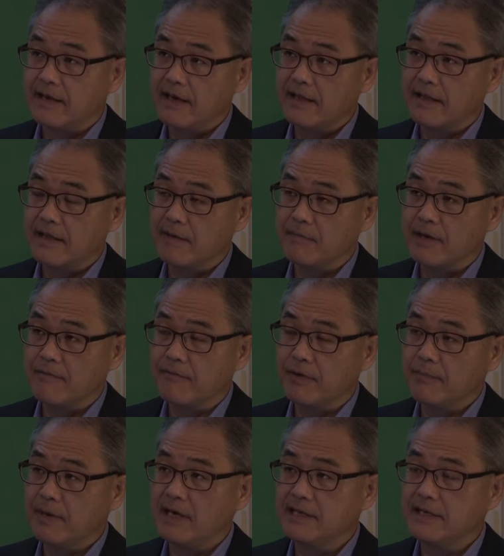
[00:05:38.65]
And if we
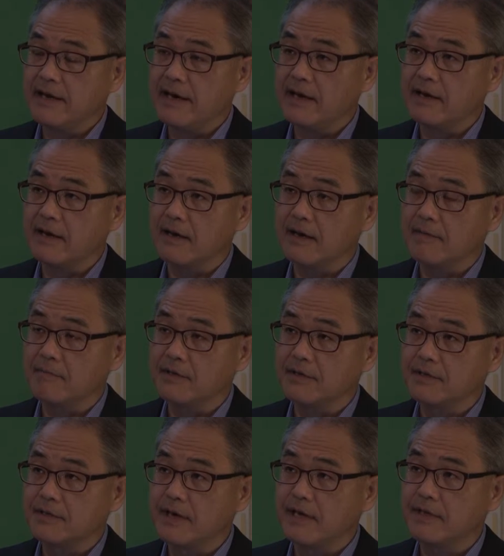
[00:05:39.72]
maintain the
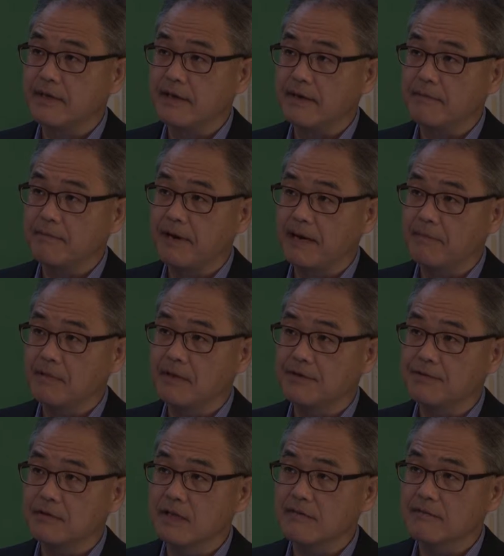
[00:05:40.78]
state
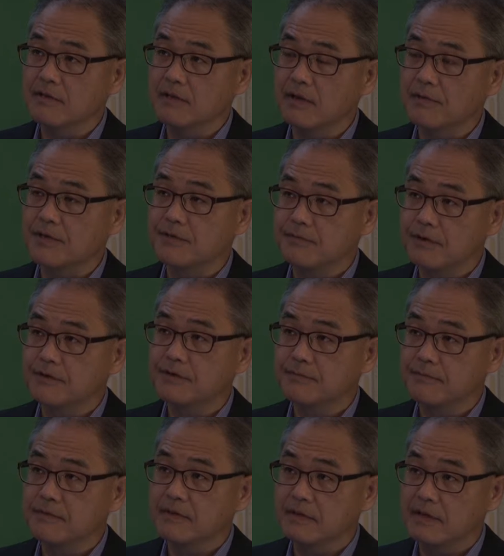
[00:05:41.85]
population level or students
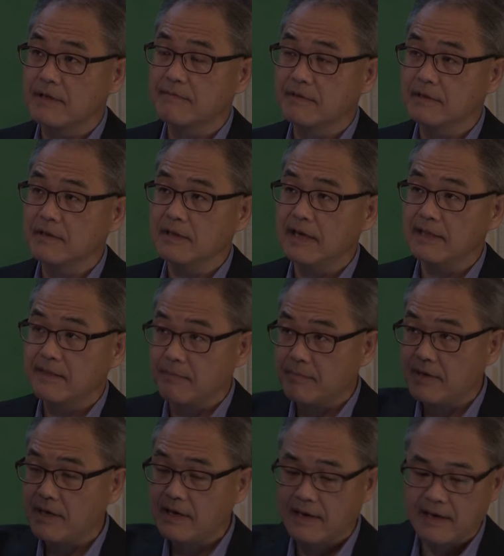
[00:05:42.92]
level at the
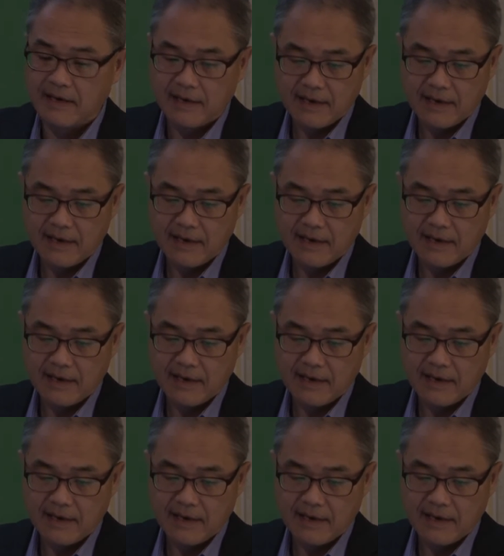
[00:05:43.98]
peak,